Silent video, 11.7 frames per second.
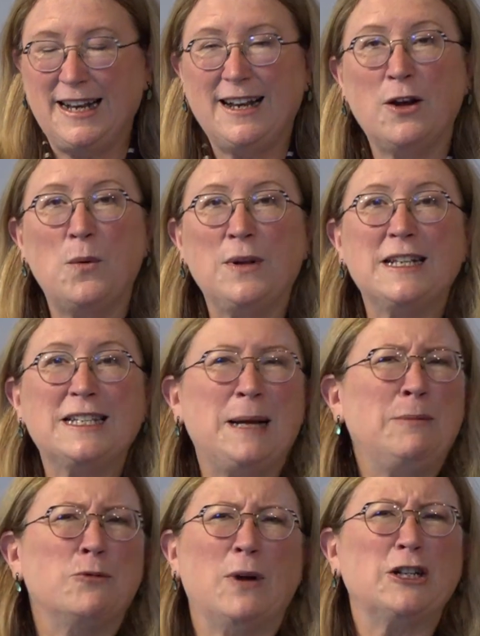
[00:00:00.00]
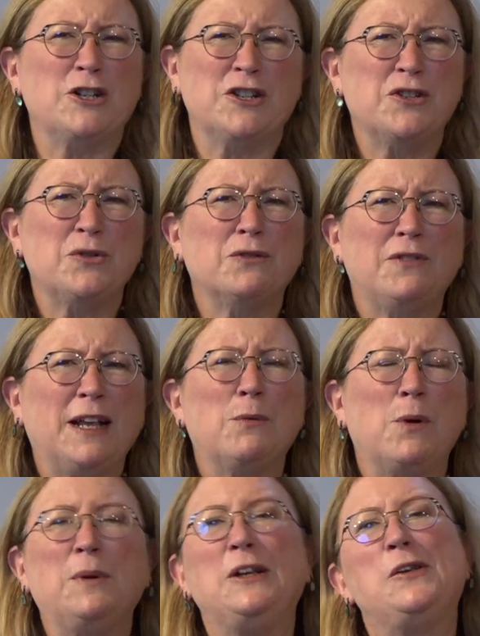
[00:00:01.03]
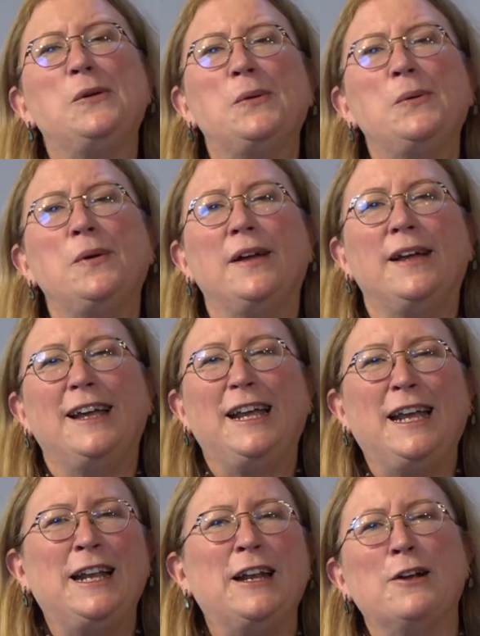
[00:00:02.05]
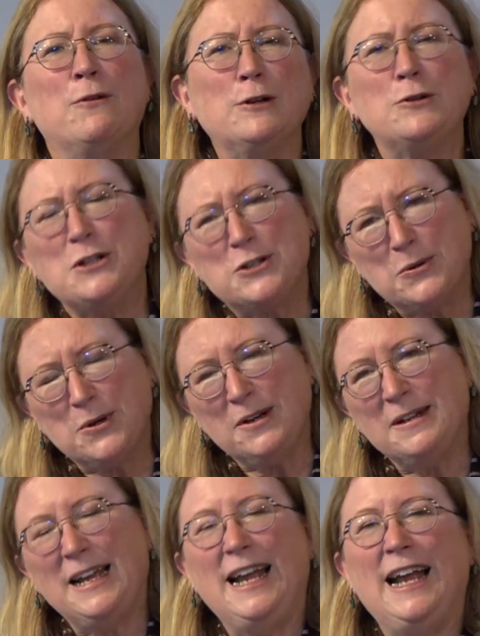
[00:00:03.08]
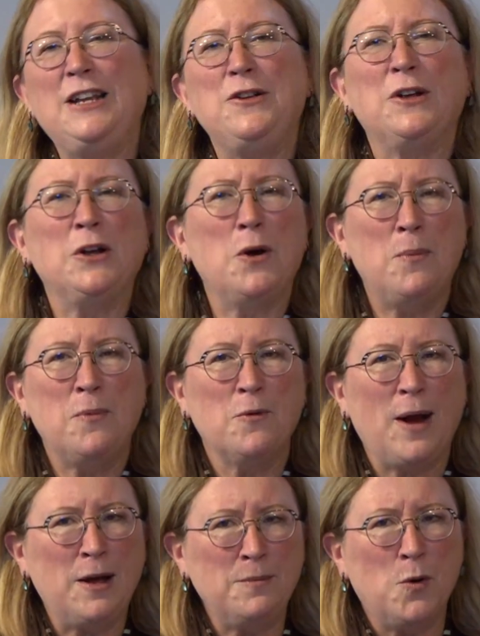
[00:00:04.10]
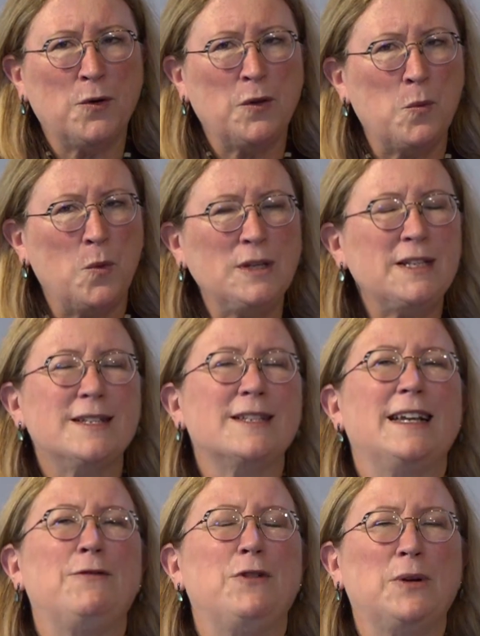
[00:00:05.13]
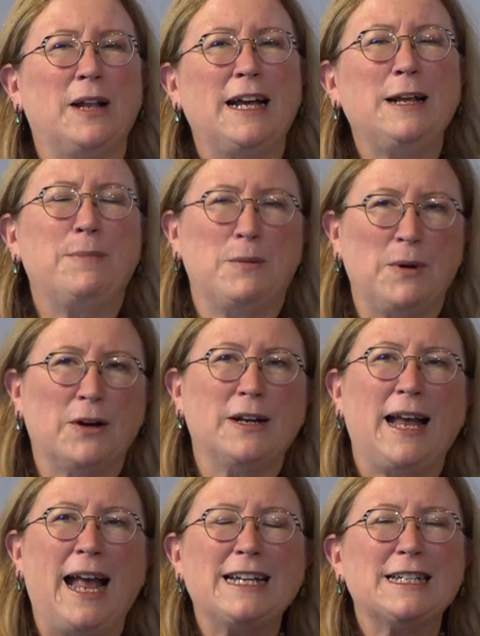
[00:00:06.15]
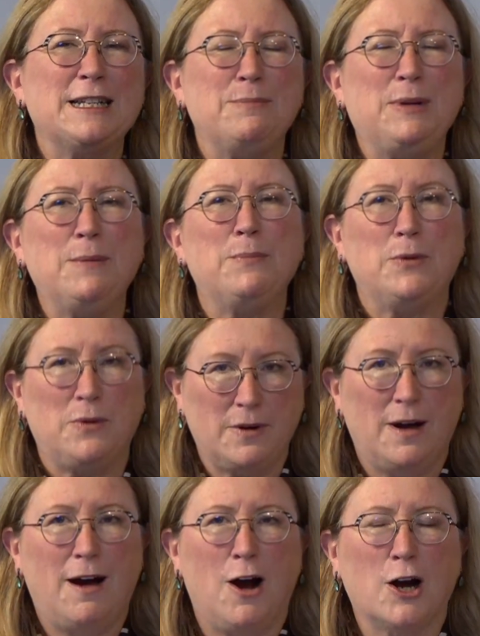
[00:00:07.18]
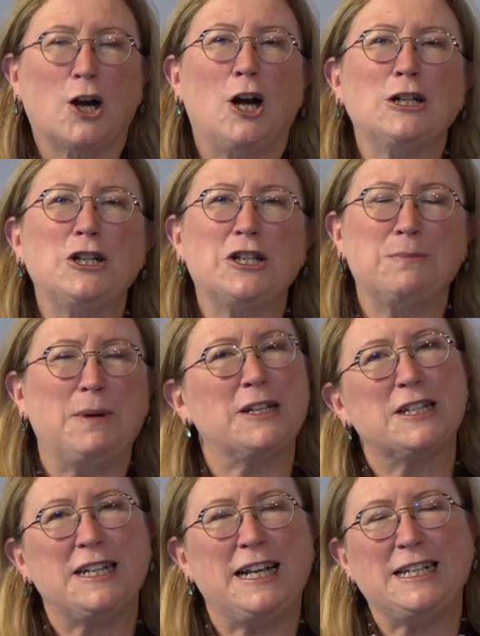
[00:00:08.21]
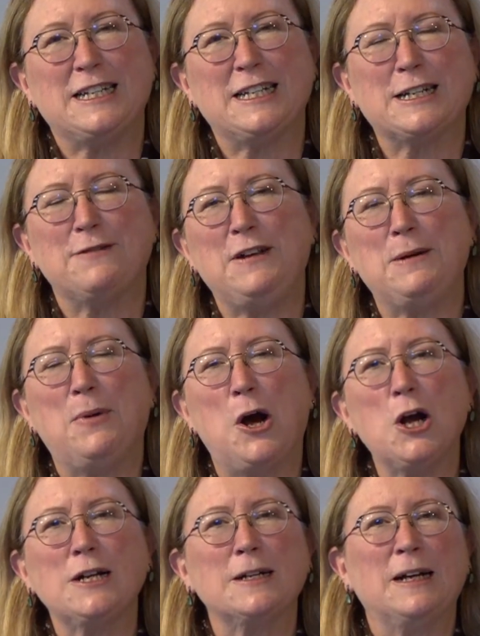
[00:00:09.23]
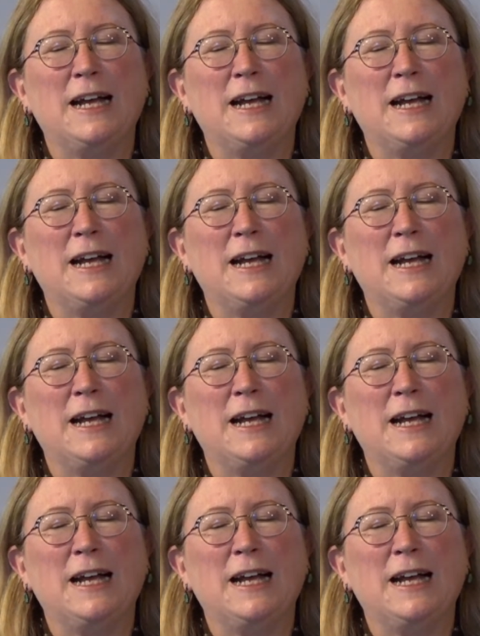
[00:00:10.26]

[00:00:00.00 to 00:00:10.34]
going the same direction, sort of like what we do in a grocery store. And you can go around more than once if you'd like, but we're going to ask that people are conscious about staying 6 feet apart.